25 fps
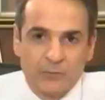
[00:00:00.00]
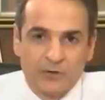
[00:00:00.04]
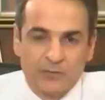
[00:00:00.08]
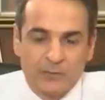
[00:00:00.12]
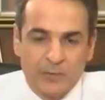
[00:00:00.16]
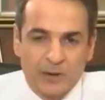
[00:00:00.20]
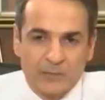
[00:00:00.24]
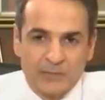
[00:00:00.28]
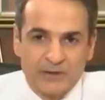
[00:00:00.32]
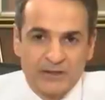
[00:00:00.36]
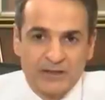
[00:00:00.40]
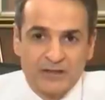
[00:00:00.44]

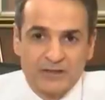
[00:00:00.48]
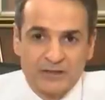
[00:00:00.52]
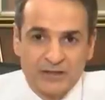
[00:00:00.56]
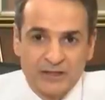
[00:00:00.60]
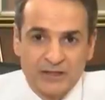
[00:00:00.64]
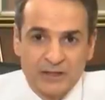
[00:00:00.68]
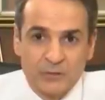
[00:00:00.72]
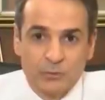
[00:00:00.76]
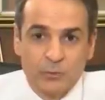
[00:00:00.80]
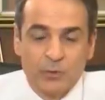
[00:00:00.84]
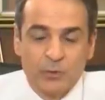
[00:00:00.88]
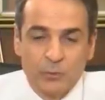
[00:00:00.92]
we've publicly
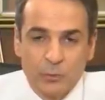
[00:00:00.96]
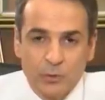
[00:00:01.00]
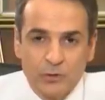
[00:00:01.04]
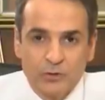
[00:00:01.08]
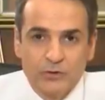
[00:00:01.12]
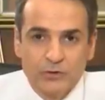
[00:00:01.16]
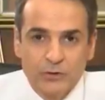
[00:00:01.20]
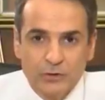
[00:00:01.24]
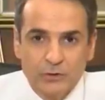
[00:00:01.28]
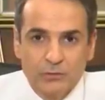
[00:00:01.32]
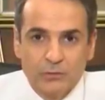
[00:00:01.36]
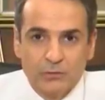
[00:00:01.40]
stated we
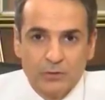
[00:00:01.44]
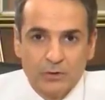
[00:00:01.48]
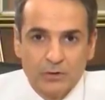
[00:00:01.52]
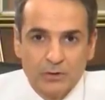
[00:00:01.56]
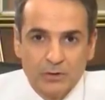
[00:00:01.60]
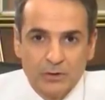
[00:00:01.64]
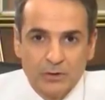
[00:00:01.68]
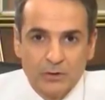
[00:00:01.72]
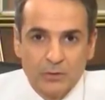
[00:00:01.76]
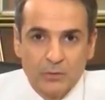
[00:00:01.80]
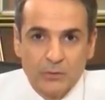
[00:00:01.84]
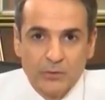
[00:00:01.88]
will do.
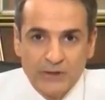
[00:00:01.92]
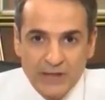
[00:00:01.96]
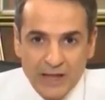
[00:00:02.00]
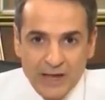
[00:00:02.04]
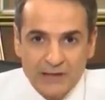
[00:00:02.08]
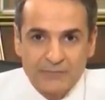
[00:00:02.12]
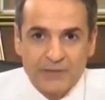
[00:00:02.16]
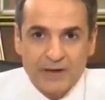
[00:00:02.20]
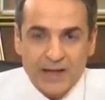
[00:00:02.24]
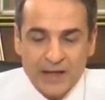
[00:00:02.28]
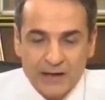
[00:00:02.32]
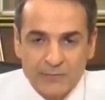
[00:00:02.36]
We
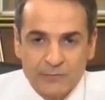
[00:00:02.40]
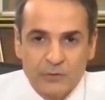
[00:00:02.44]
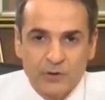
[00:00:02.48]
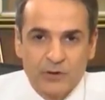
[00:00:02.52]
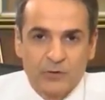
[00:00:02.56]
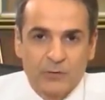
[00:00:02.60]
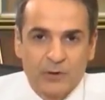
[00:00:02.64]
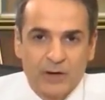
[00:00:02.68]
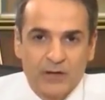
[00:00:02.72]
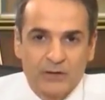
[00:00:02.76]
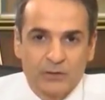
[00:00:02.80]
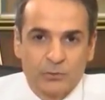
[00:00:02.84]
have
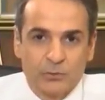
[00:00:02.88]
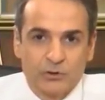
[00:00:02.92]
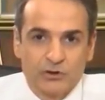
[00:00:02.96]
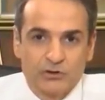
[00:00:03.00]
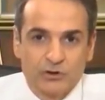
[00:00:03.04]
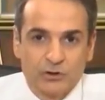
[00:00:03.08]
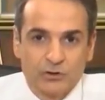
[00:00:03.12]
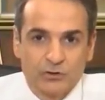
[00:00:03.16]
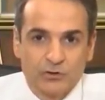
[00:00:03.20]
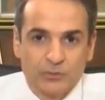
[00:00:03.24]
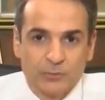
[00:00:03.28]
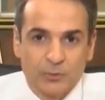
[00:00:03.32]
every right,
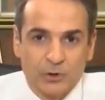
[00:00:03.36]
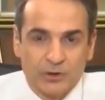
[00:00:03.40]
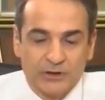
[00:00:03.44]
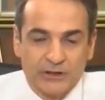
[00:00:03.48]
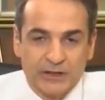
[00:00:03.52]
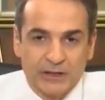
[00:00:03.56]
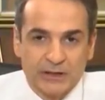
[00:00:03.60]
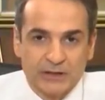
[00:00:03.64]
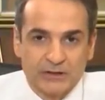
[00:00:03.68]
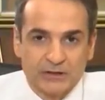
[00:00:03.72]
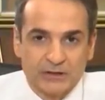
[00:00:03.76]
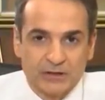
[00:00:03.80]
Richard, to
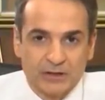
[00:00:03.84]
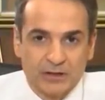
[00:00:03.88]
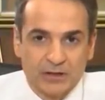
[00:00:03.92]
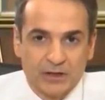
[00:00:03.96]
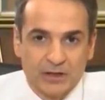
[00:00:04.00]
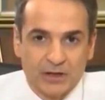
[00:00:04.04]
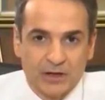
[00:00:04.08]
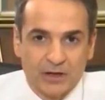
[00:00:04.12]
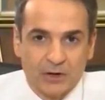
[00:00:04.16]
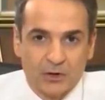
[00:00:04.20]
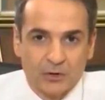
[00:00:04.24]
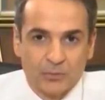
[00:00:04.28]
protect
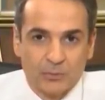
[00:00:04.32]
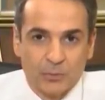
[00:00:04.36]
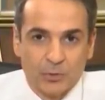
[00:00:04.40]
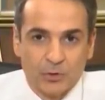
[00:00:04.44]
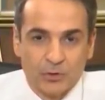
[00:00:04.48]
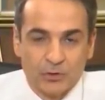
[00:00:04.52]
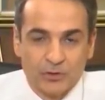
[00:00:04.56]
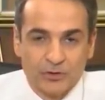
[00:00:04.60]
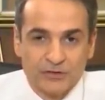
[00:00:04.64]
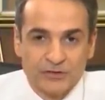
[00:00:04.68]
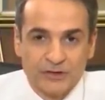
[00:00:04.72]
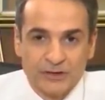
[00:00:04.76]
our
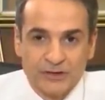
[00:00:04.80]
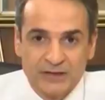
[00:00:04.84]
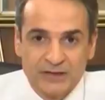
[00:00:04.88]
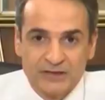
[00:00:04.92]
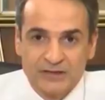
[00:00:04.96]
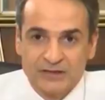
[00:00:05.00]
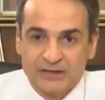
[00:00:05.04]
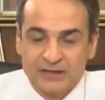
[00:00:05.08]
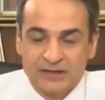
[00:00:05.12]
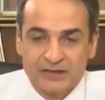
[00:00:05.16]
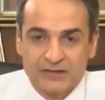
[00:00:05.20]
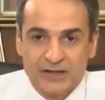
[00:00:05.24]
borders, and
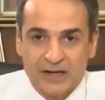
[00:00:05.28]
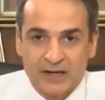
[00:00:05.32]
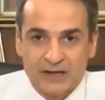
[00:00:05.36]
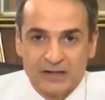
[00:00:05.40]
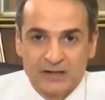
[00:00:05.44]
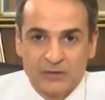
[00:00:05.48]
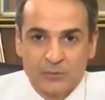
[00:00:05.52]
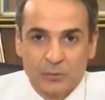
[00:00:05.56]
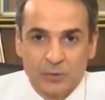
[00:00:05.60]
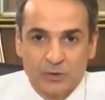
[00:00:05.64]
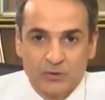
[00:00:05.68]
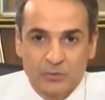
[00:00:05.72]
this is
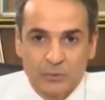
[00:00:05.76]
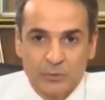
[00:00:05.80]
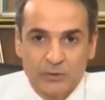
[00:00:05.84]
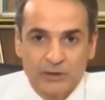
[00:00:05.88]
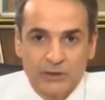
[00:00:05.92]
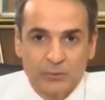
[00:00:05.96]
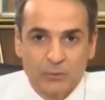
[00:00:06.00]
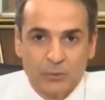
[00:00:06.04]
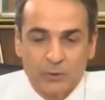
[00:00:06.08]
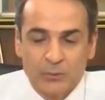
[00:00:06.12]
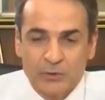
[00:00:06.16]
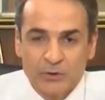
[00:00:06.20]
exactly what
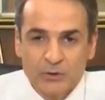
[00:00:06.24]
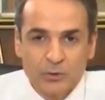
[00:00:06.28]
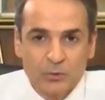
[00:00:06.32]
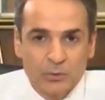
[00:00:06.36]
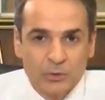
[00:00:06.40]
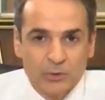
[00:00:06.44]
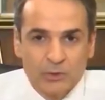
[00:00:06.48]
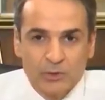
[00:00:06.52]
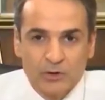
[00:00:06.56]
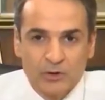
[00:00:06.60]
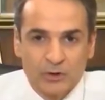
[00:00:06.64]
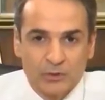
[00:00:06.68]
we do.
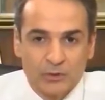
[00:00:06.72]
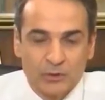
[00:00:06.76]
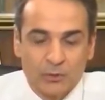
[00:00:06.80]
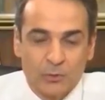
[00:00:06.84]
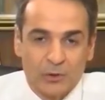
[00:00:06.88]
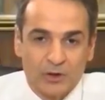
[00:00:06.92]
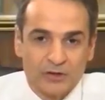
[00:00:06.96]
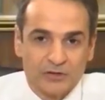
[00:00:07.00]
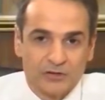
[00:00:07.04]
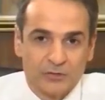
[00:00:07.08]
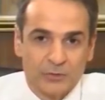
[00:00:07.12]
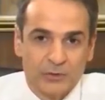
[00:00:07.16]
We were not the
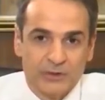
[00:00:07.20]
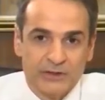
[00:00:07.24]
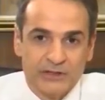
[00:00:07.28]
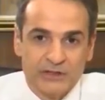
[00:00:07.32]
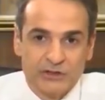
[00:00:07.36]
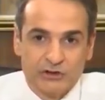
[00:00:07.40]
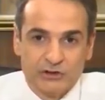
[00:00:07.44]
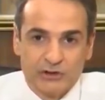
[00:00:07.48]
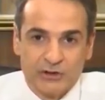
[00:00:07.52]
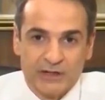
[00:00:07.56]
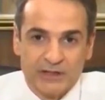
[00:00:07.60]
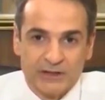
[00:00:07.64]
ones who
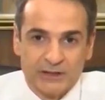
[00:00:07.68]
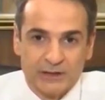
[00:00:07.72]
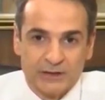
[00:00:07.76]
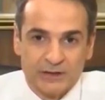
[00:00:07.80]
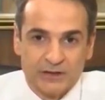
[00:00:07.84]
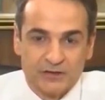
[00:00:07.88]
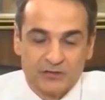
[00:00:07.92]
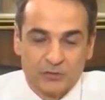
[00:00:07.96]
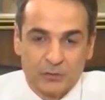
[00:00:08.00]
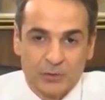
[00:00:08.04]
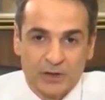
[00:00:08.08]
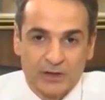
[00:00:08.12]

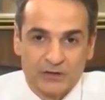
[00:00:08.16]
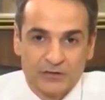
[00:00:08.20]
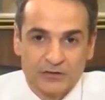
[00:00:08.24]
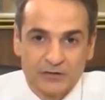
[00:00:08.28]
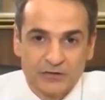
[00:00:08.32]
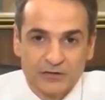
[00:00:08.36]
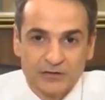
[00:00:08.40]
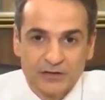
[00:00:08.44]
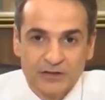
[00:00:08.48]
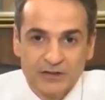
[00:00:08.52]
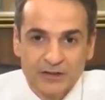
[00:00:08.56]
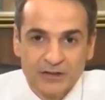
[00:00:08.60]
initiated this
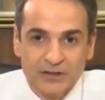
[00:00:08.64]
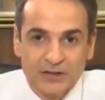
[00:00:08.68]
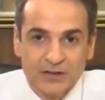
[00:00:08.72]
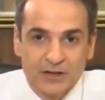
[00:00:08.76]
crisis.